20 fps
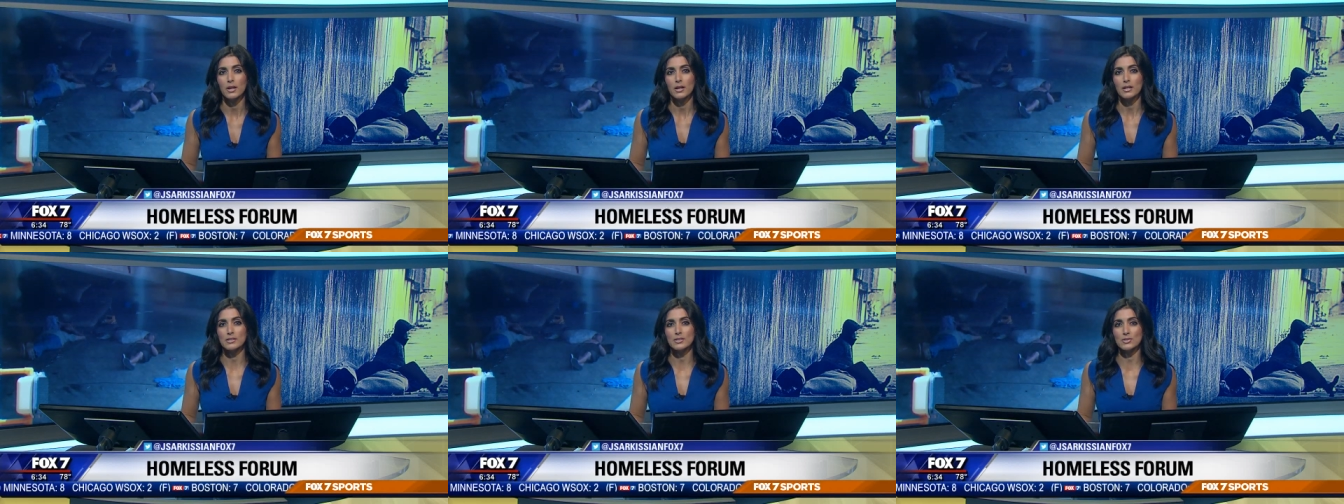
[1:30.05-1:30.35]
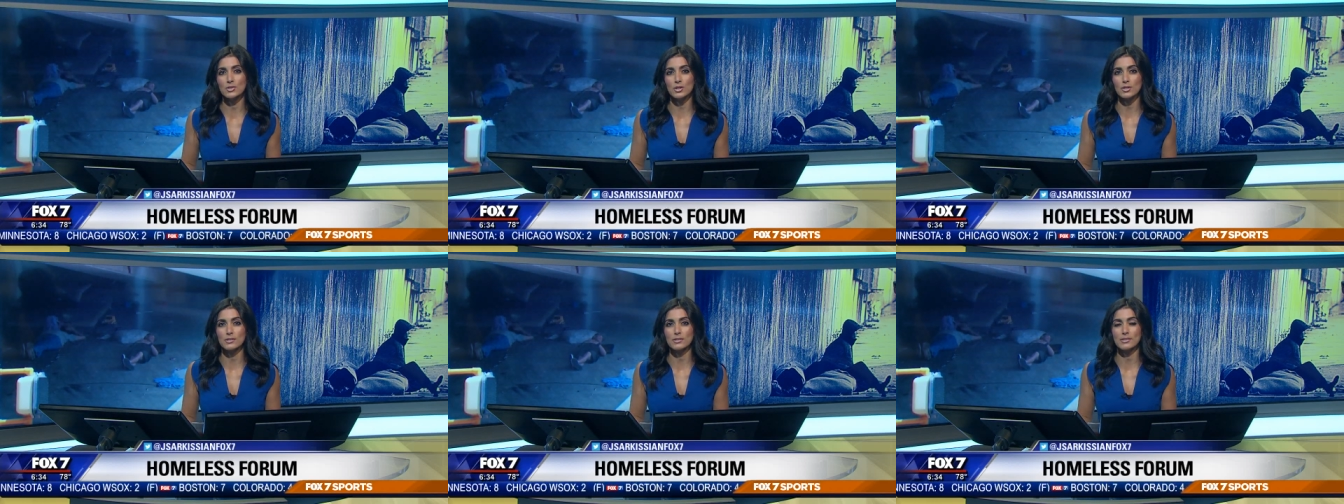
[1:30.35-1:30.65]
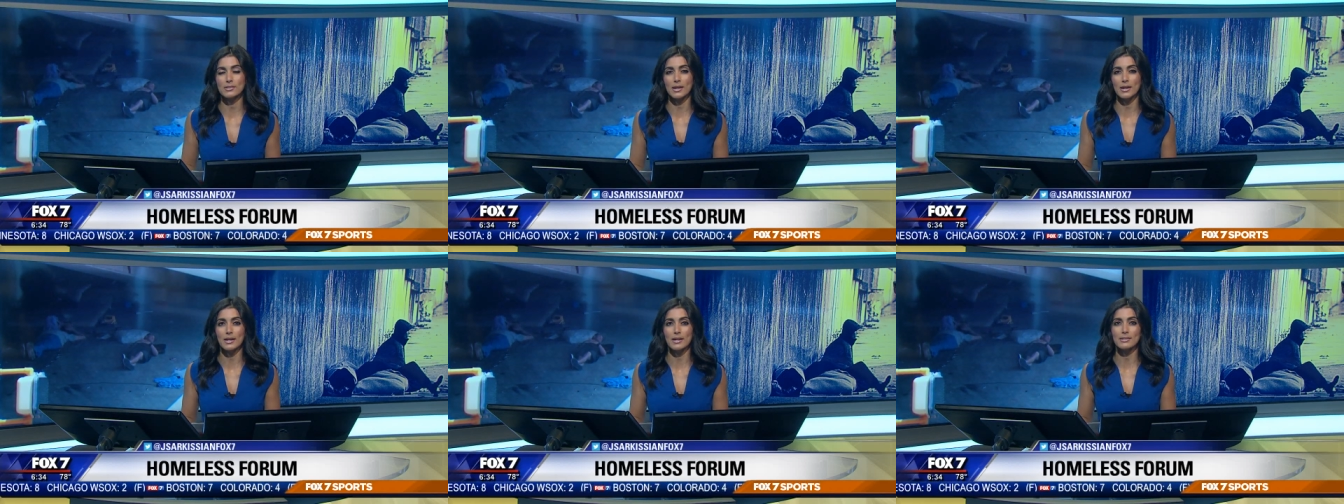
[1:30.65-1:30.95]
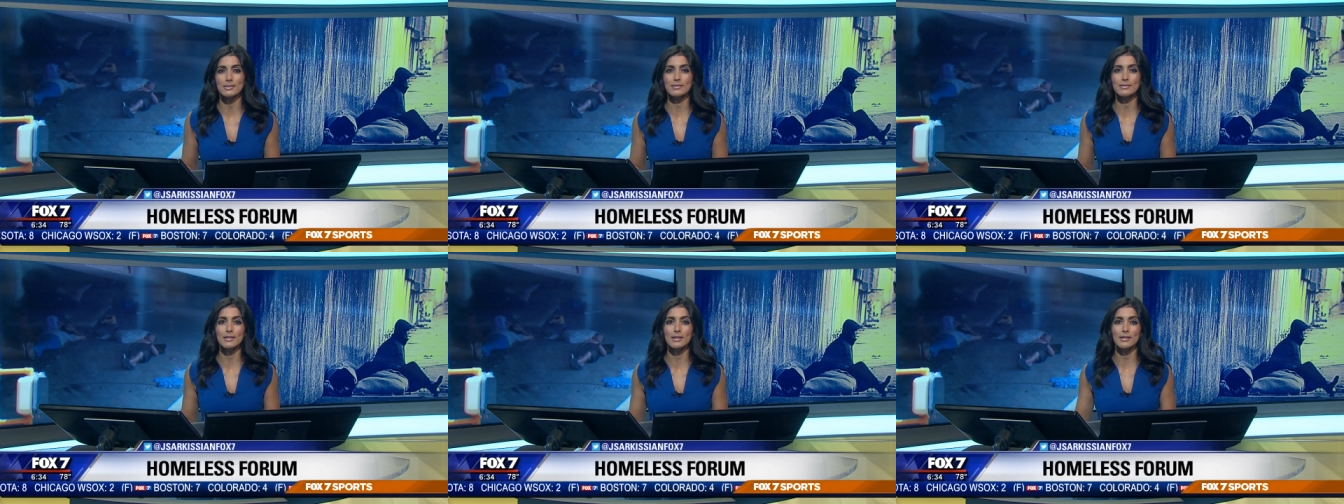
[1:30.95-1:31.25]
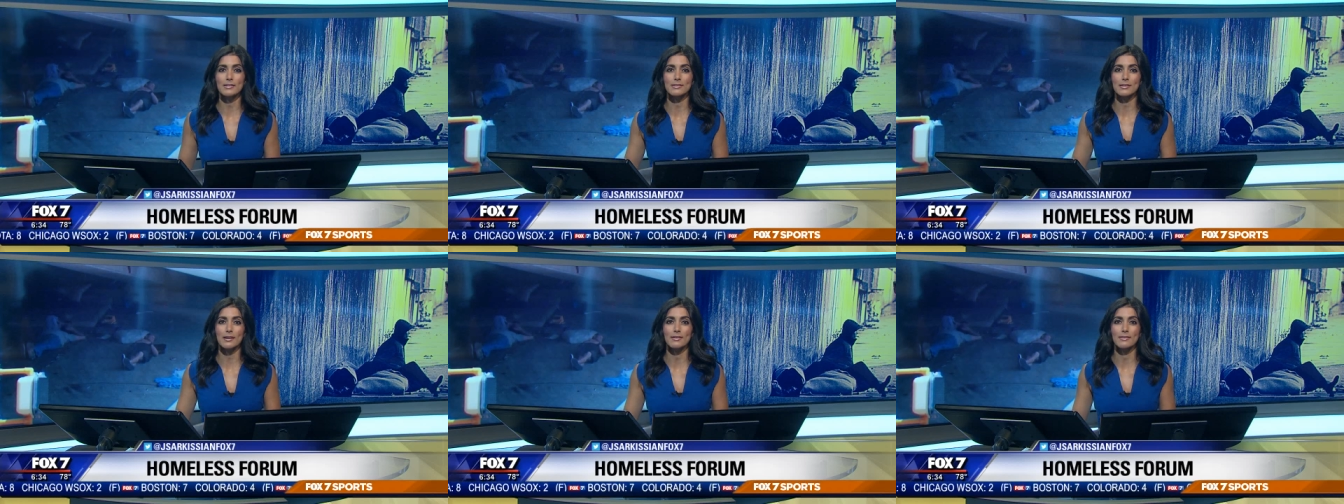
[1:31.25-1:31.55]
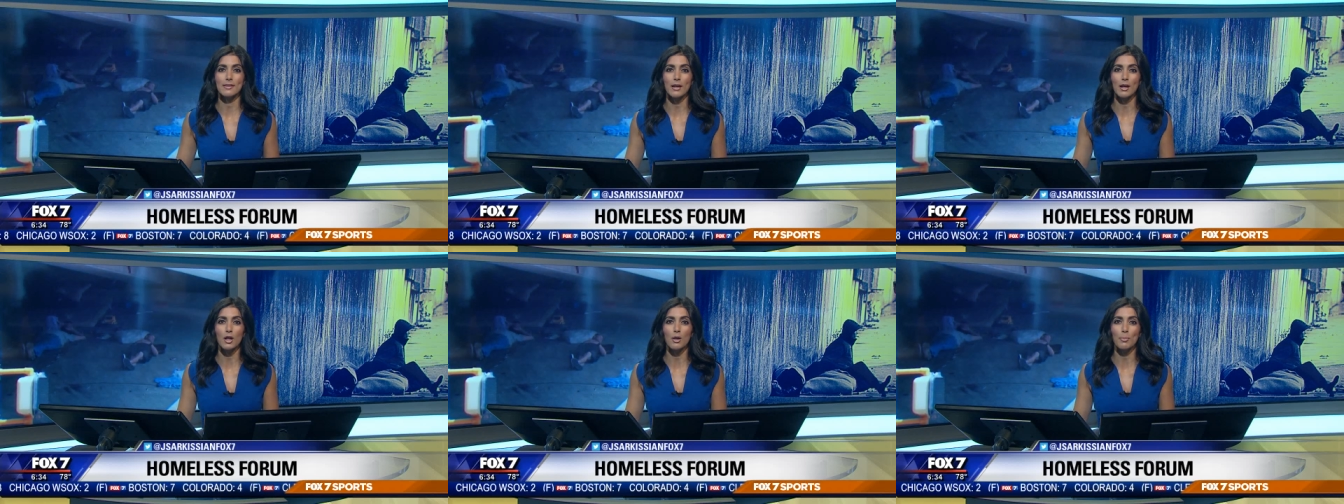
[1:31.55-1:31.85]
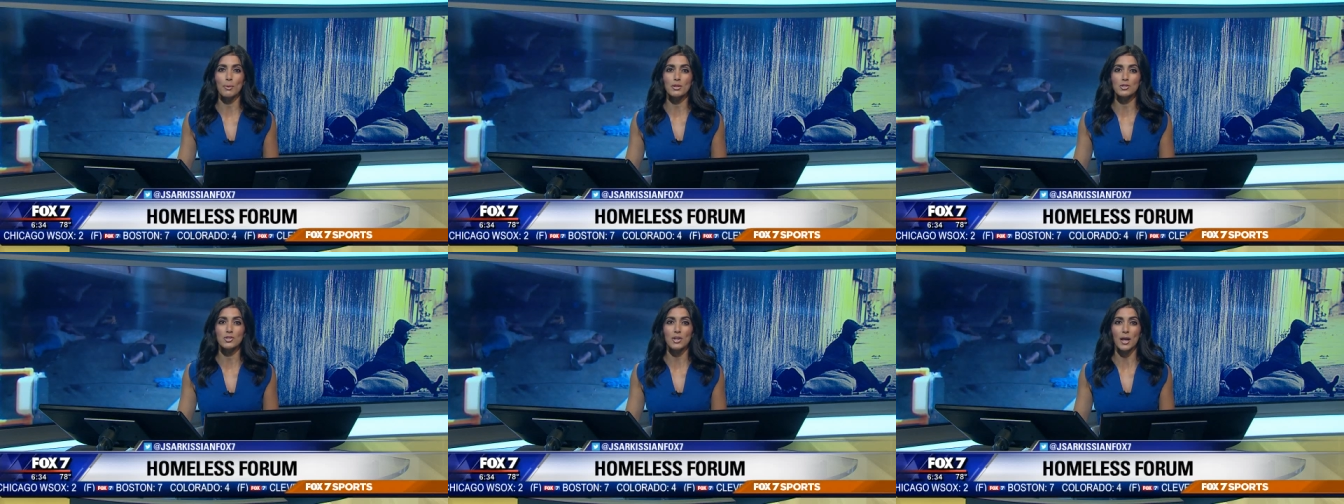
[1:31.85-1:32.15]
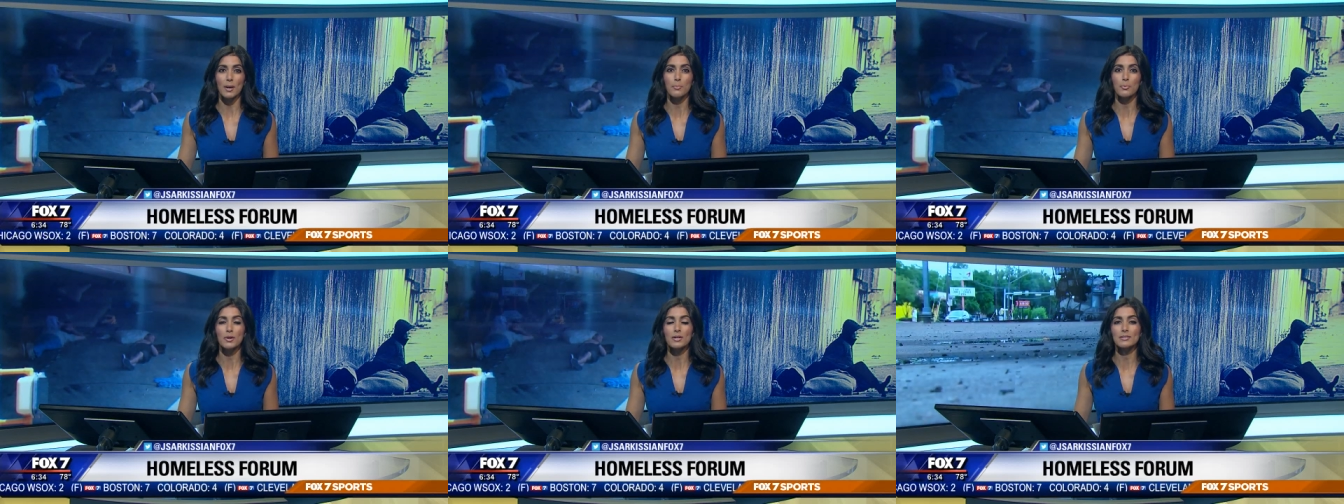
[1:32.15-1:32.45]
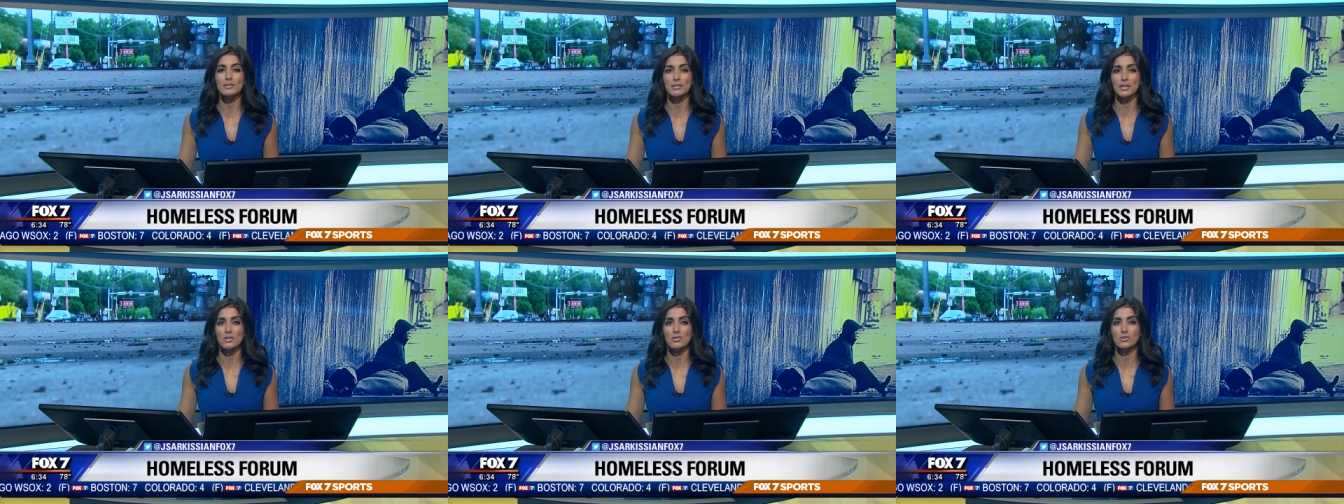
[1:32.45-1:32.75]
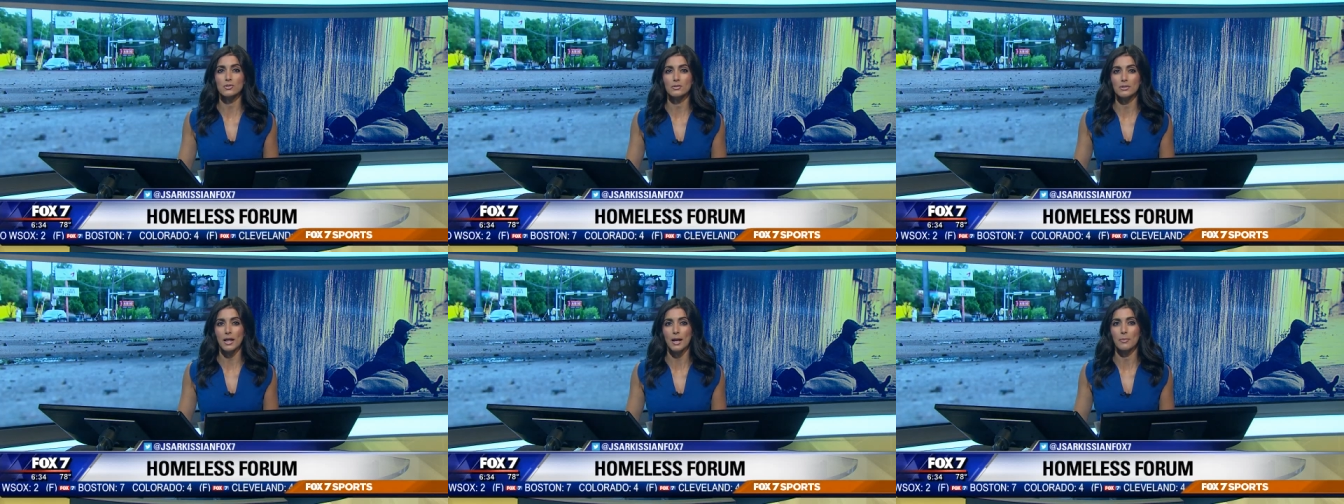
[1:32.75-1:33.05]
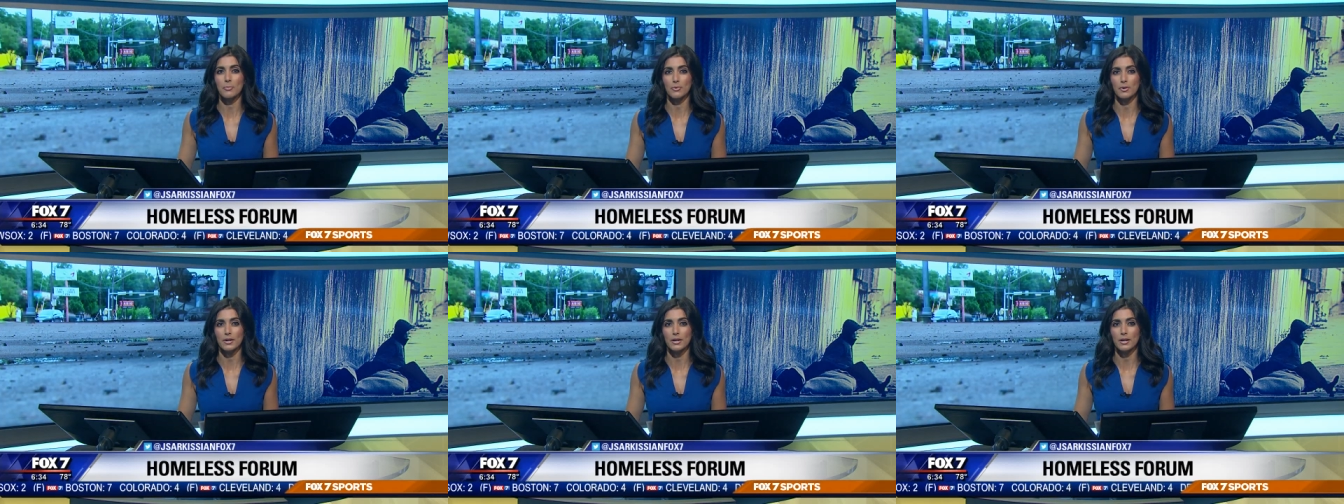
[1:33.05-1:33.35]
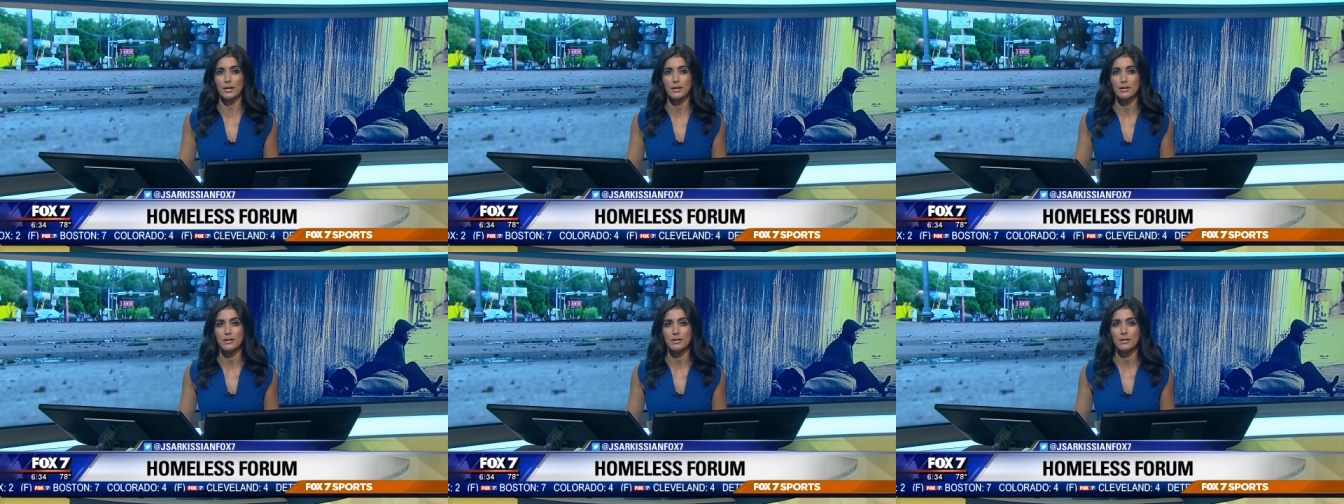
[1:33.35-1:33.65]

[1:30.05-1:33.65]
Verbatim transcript: It starts tonight at 6 at the LBJ Presidential Library.